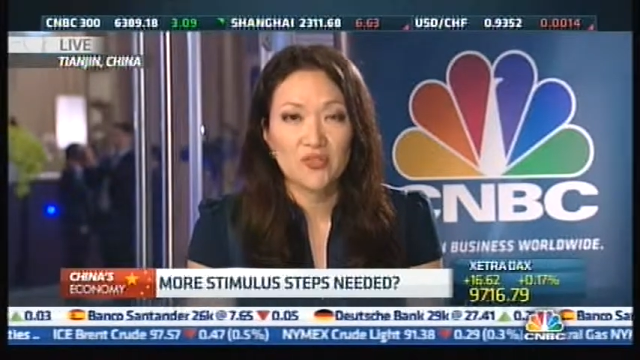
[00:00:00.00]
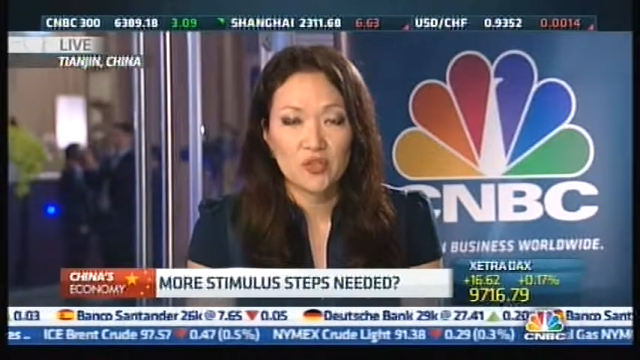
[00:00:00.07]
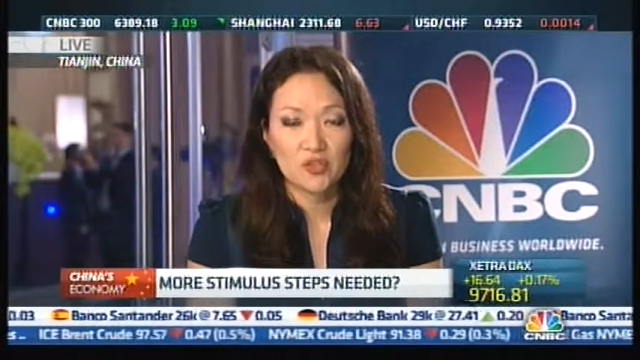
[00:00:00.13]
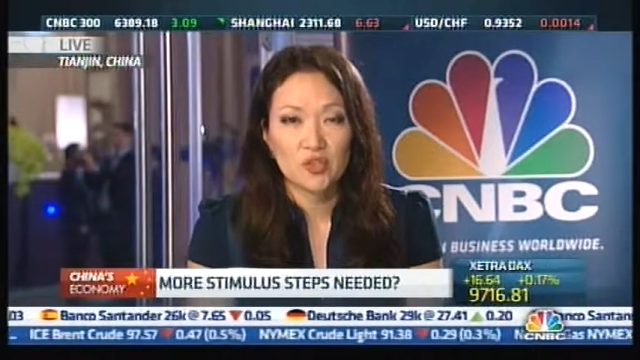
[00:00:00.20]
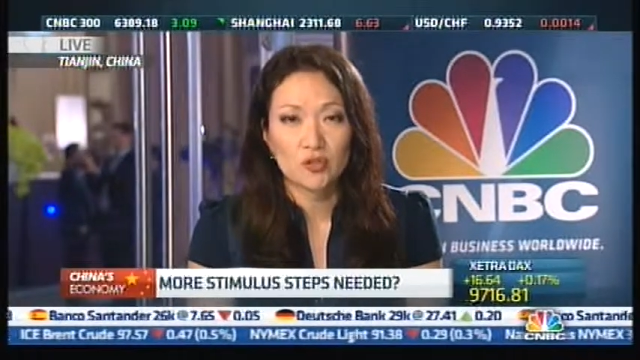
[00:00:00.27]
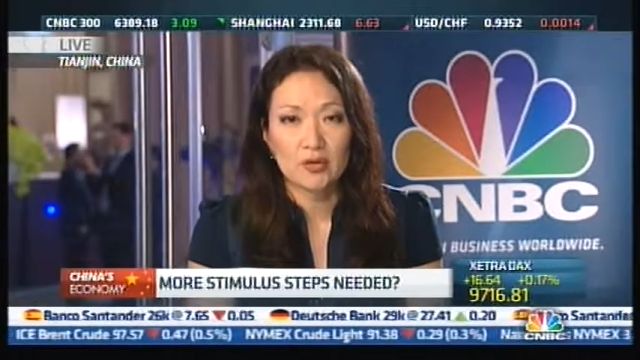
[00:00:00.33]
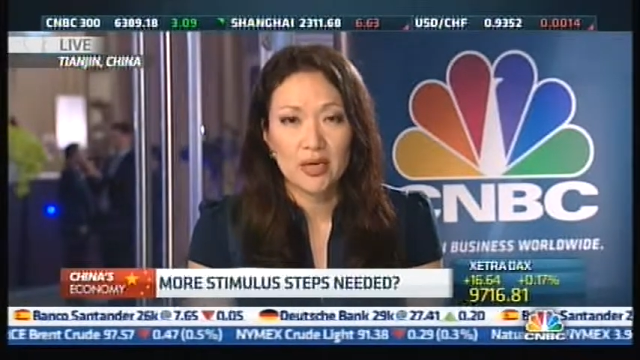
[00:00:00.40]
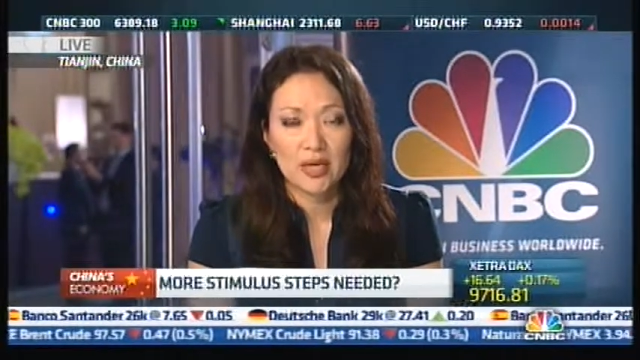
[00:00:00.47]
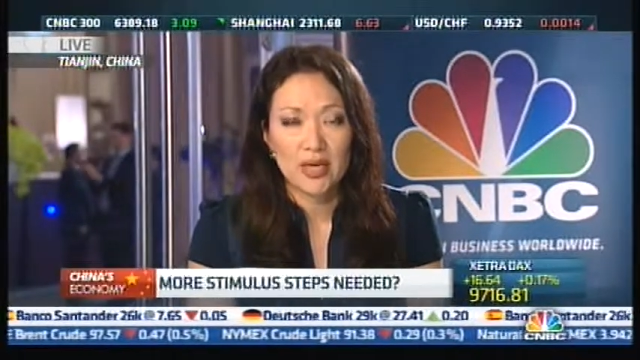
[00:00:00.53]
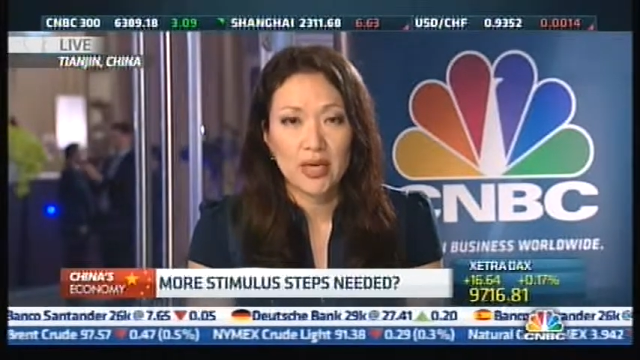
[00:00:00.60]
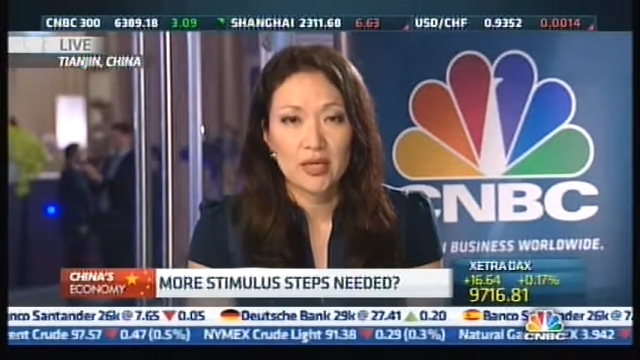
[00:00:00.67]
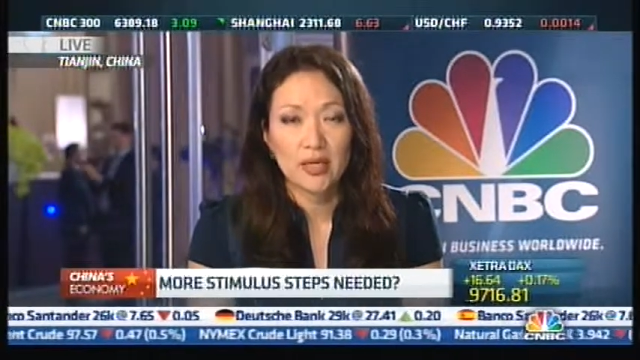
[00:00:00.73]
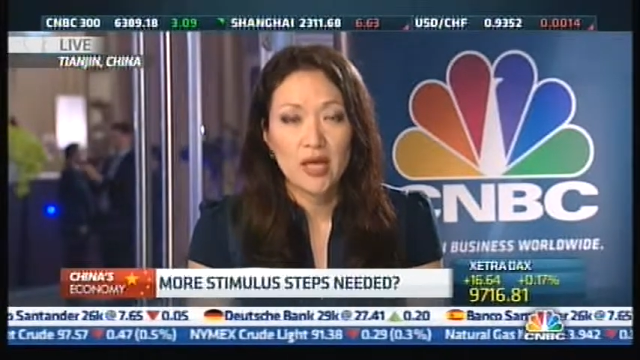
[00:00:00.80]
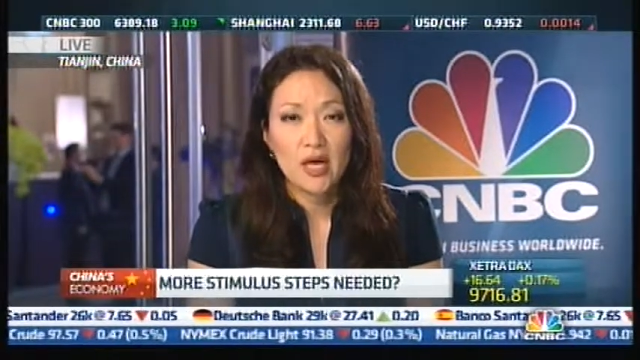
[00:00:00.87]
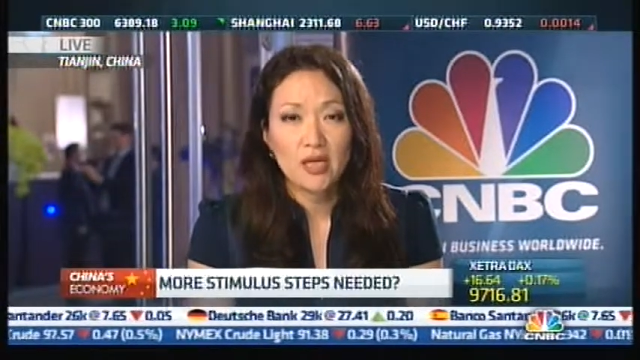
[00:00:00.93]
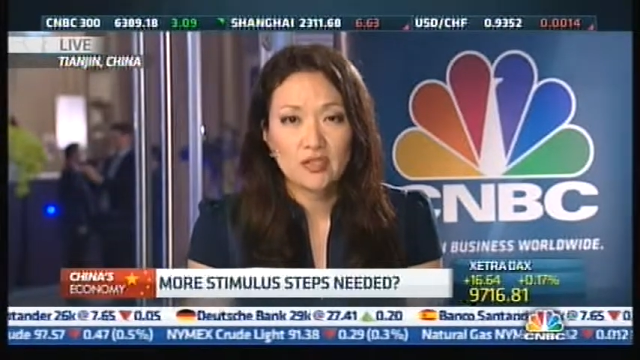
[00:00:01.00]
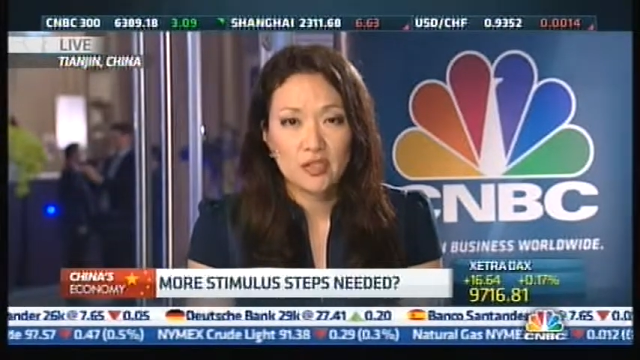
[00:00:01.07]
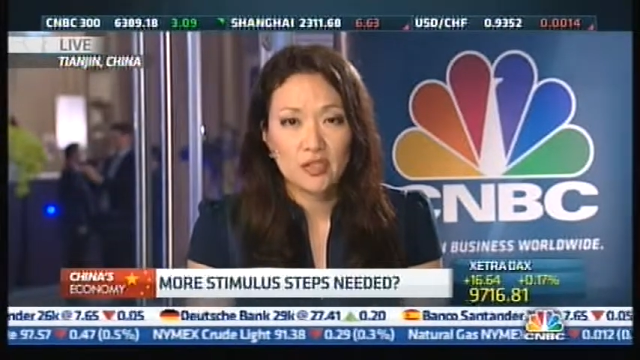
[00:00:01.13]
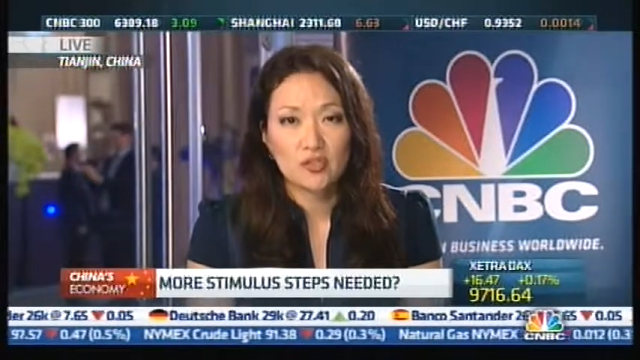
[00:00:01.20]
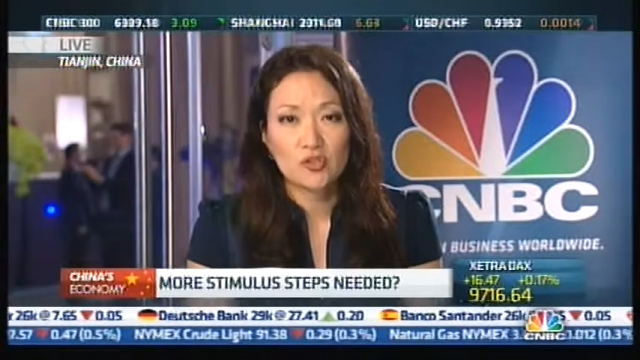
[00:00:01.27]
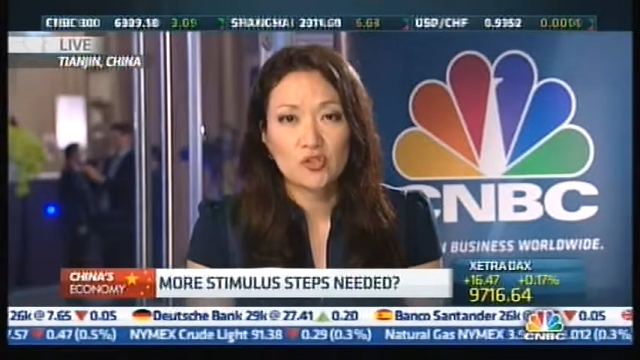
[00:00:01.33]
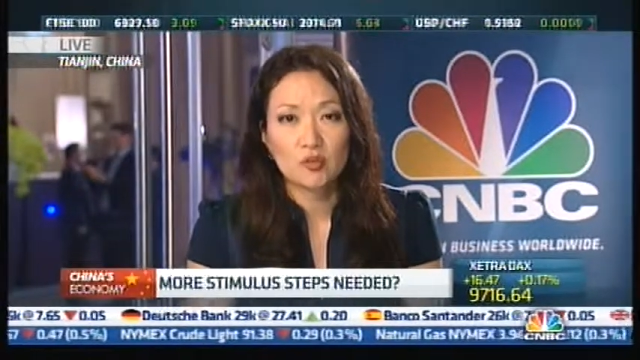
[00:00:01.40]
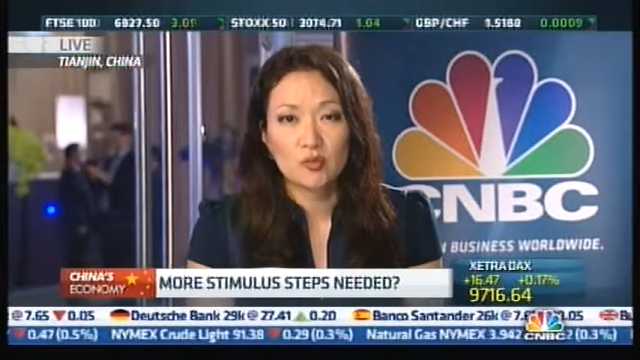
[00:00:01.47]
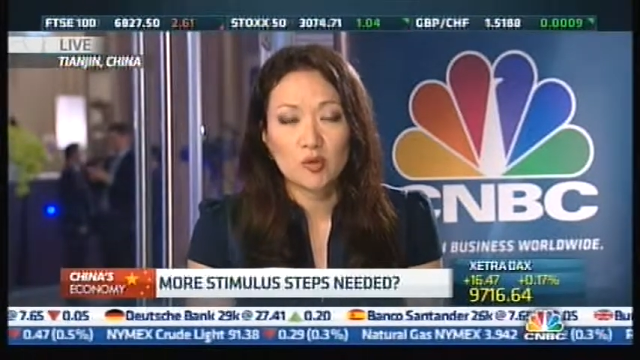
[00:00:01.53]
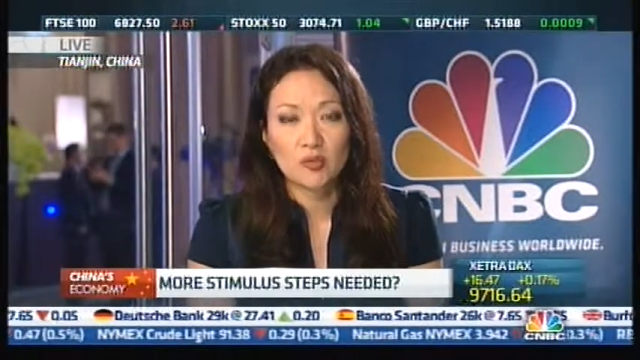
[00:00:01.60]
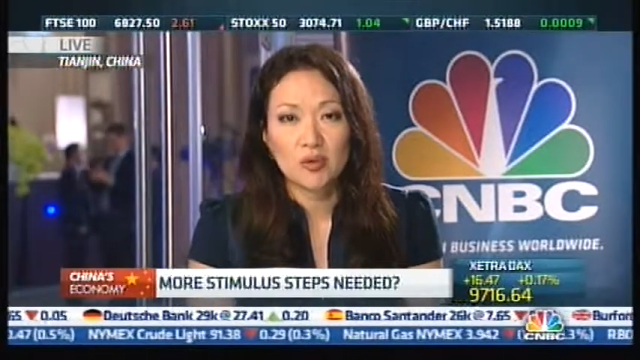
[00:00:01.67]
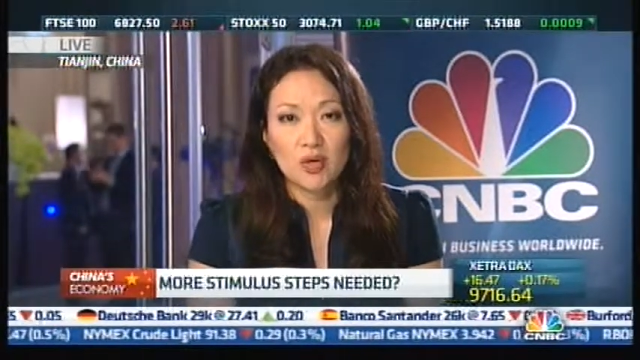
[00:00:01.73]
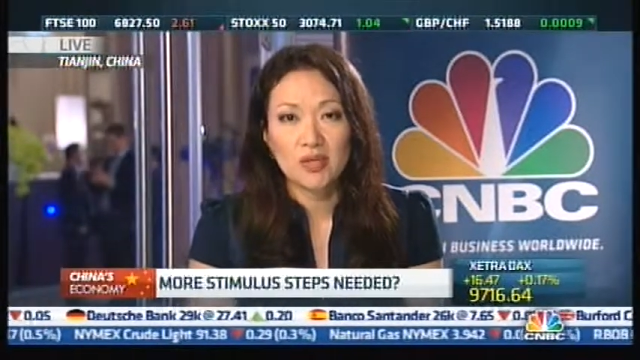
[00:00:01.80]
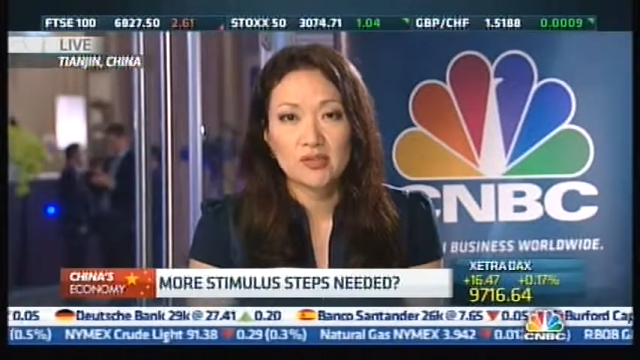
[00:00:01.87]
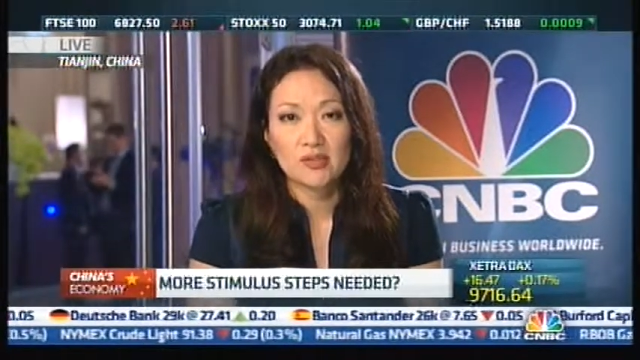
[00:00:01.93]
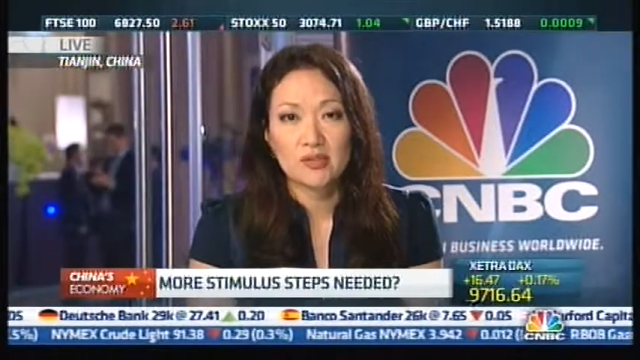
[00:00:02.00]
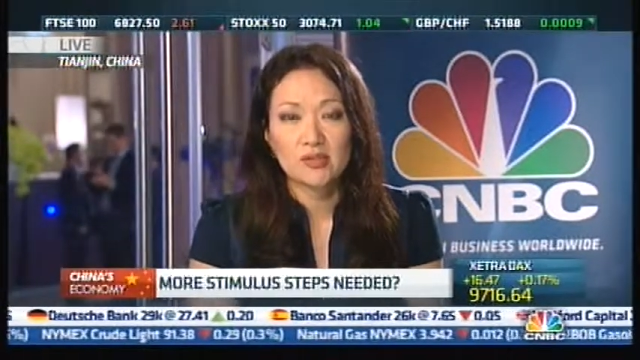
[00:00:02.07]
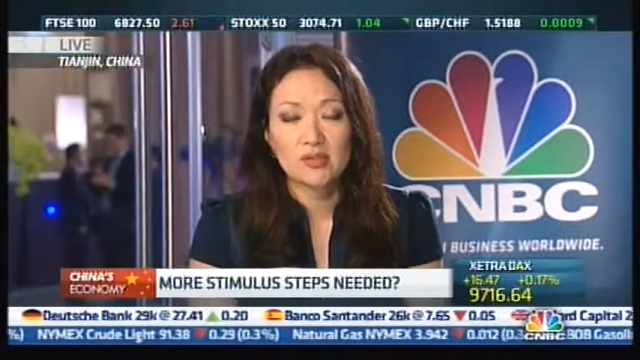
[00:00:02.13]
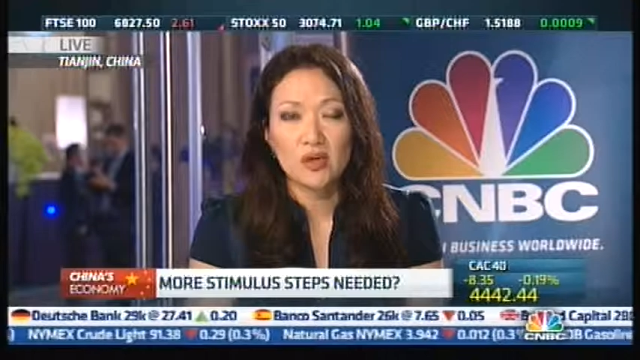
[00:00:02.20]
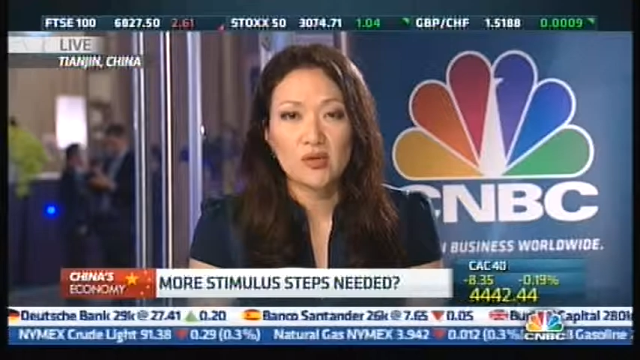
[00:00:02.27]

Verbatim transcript: filtering in to consumer prices.